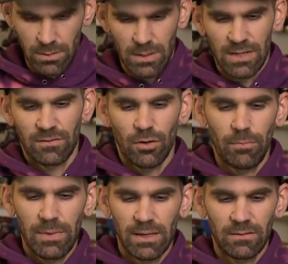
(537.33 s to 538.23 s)

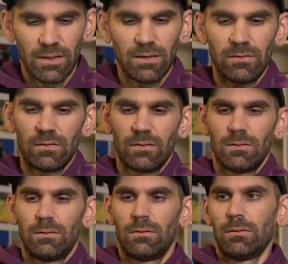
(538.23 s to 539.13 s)
Exalt makes this.
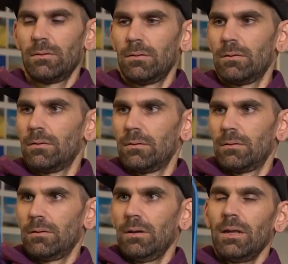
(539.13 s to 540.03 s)

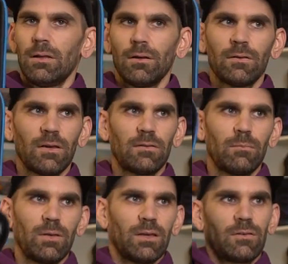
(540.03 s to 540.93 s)
It looks like
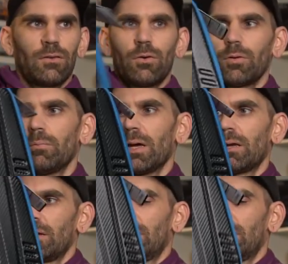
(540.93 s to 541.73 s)
something Exalt would make,